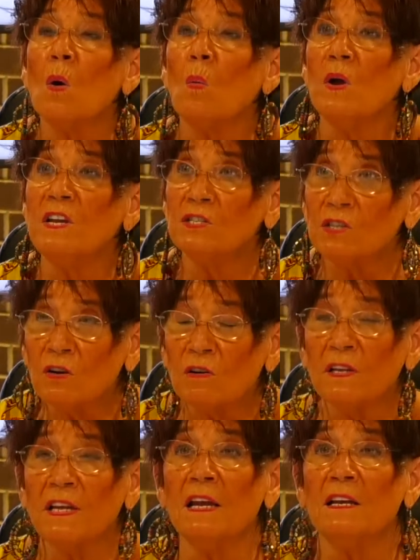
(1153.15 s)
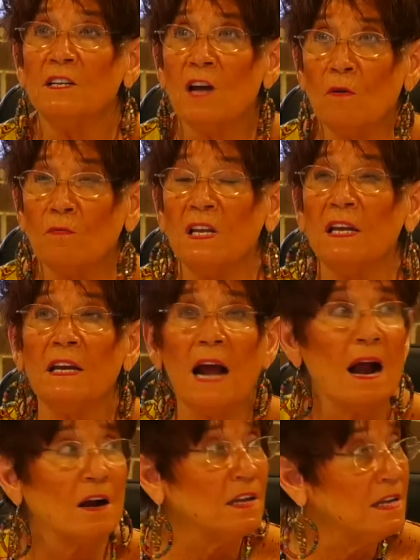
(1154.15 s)
We certainly don't need
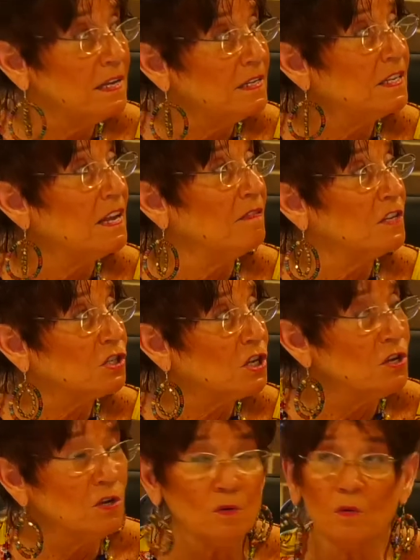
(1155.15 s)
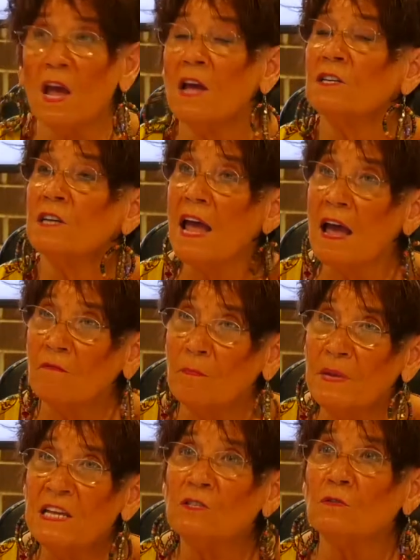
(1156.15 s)
our kids in the school to have
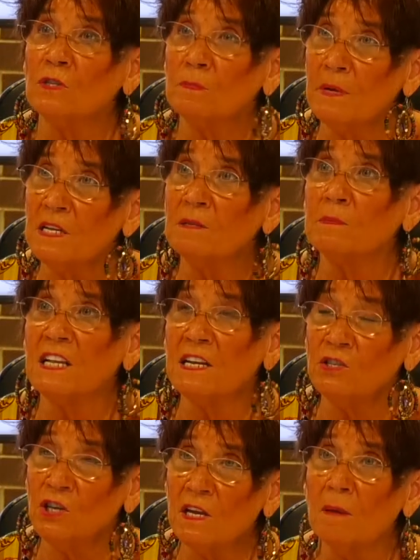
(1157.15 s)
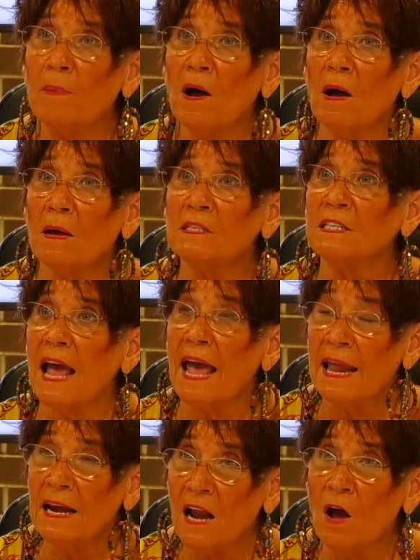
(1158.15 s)
measles, mumps, and chickenpox
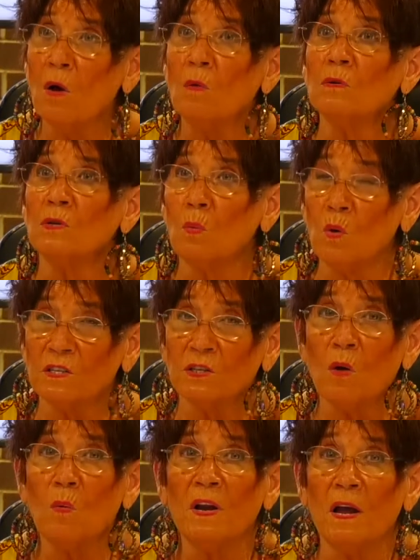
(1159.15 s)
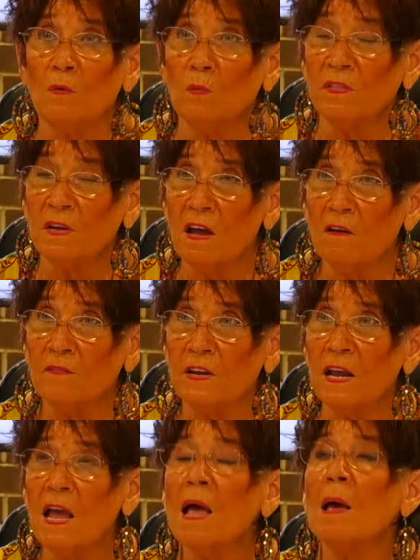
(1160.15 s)
added on to what's going on with
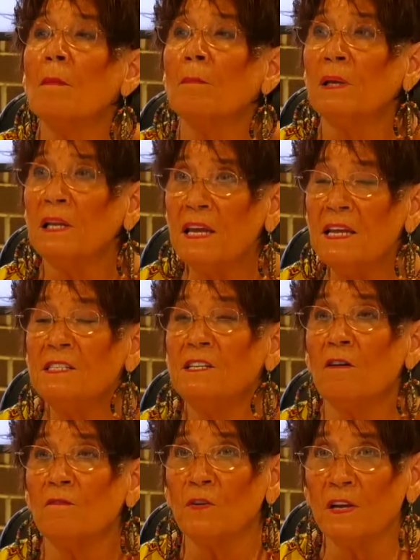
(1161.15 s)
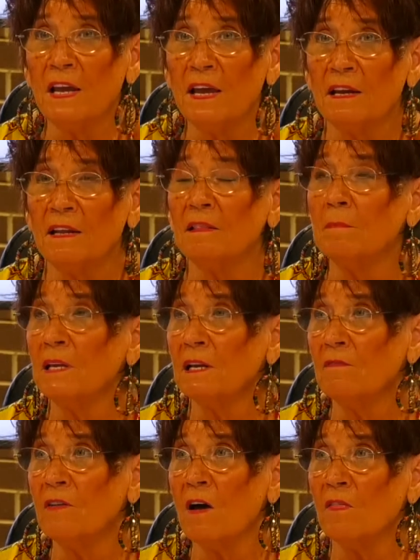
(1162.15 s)
COVID. Please don't forget, in the
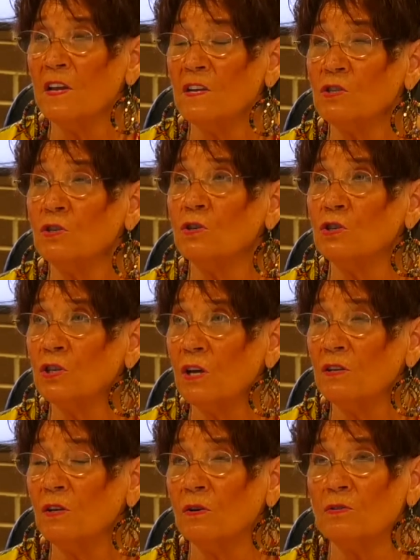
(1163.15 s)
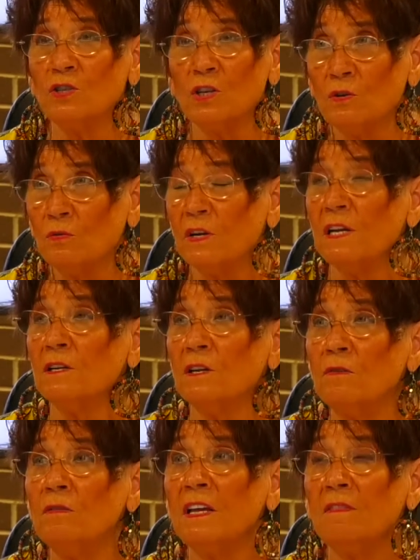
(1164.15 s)
middle of all this, your children
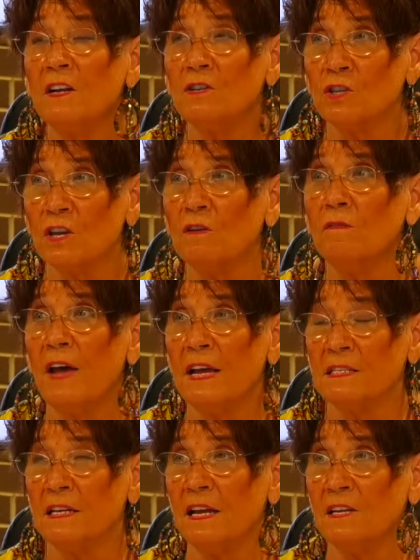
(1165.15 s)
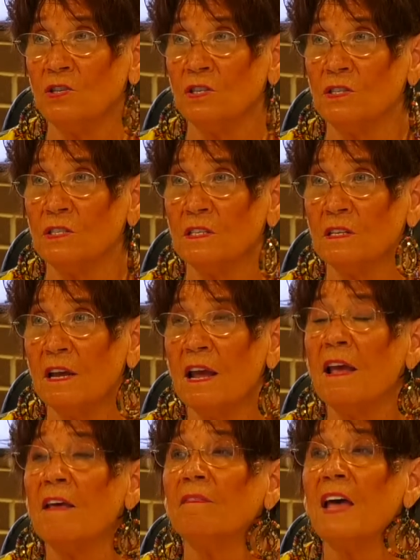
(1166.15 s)
do need their school vaccinations.
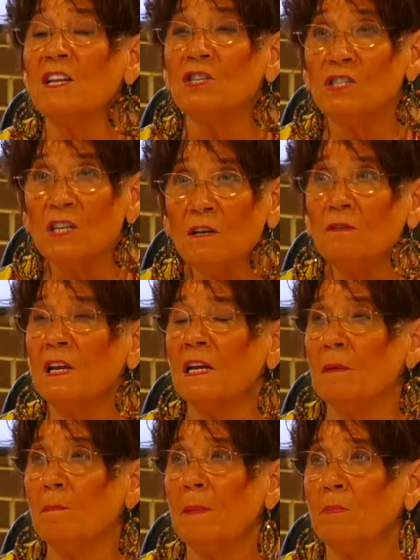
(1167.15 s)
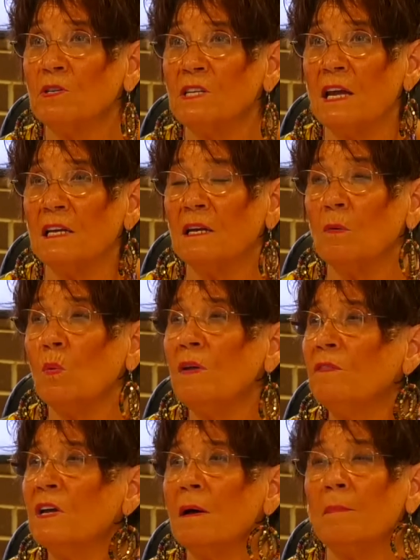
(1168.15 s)
they still need to be protected.
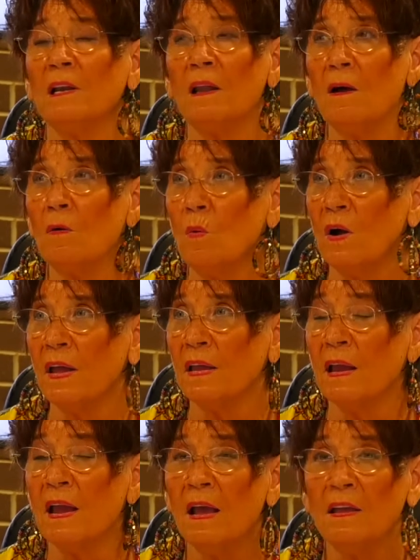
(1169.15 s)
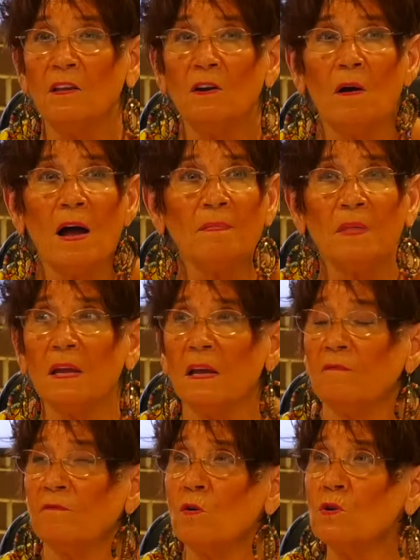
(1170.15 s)
We've come a long way. You know, I think,
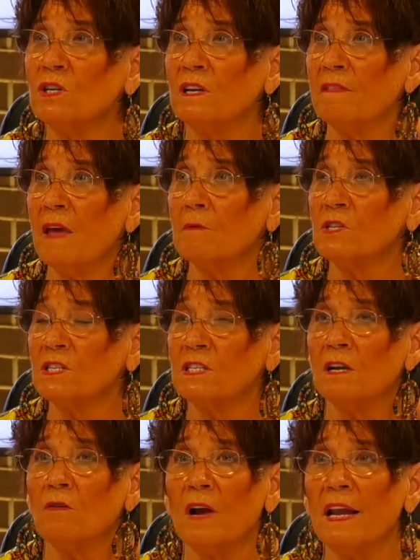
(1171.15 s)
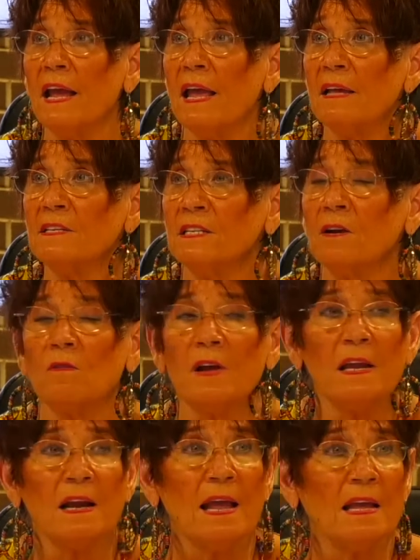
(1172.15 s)
unfortunately, that was a
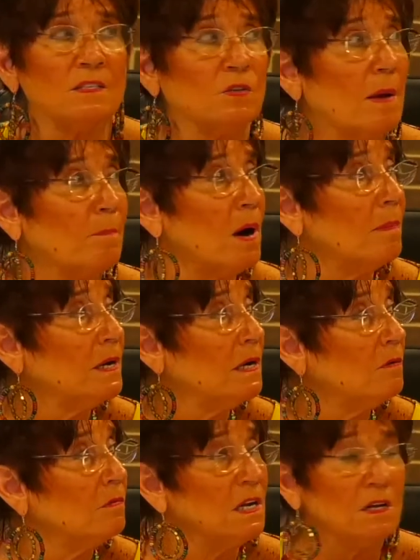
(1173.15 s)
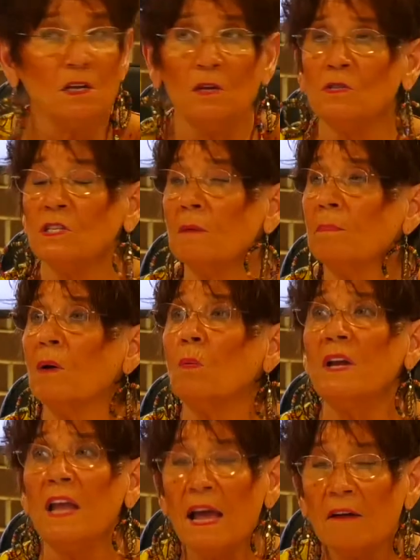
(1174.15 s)
cigarette ad, so I probably don't need to use it, but
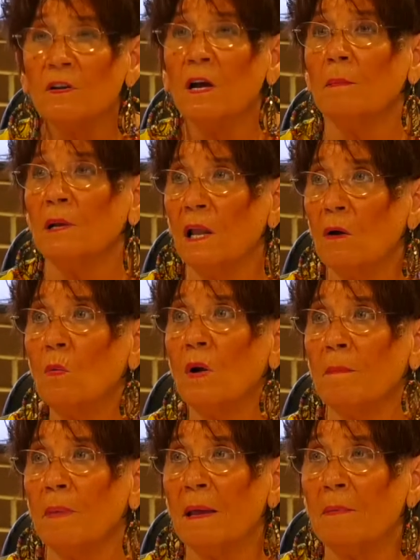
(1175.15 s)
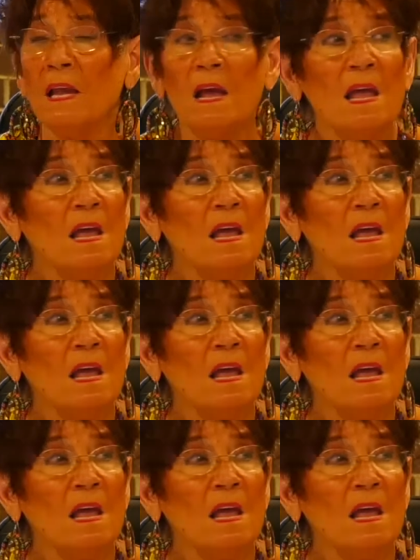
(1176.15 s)
we have come a long way, baby.